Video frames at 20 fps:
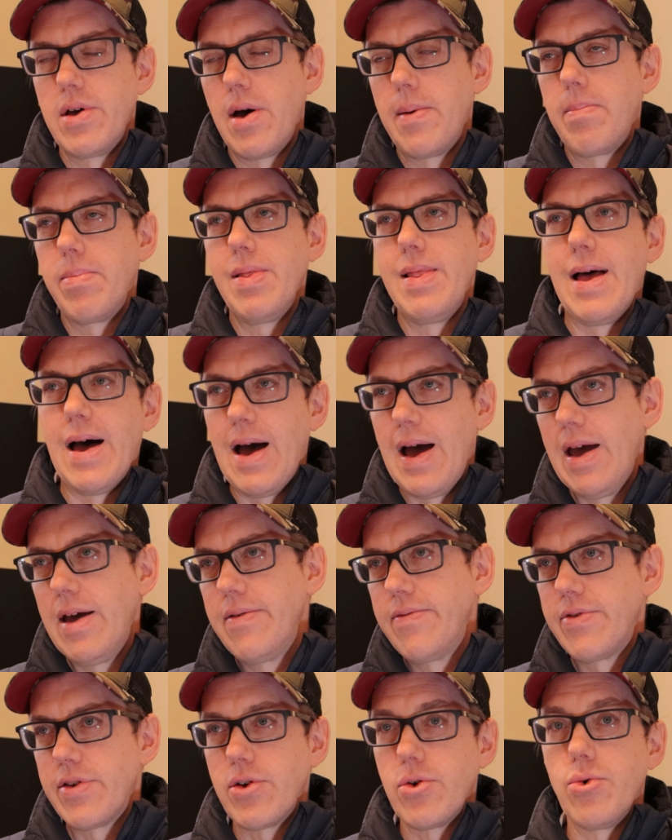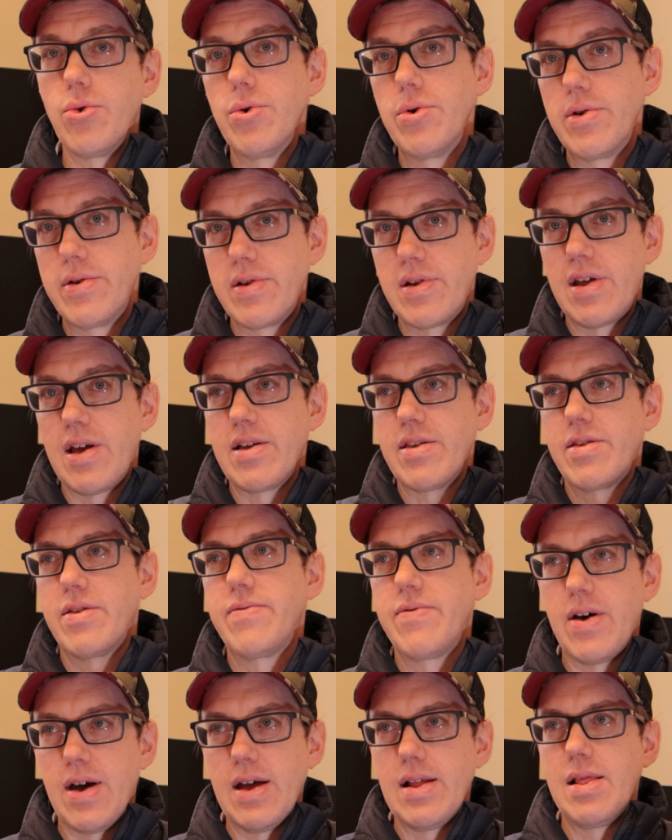up live to court and
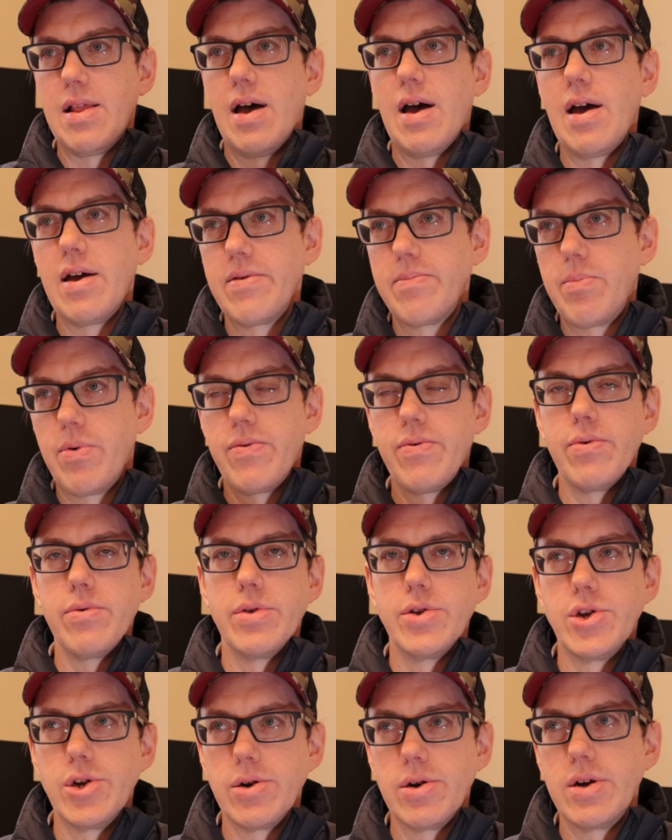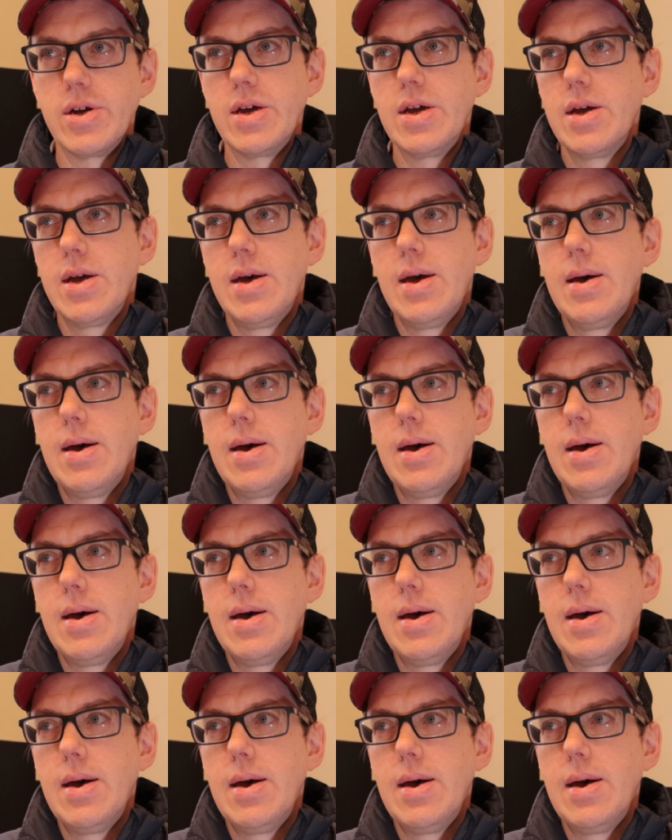testify live before the jury,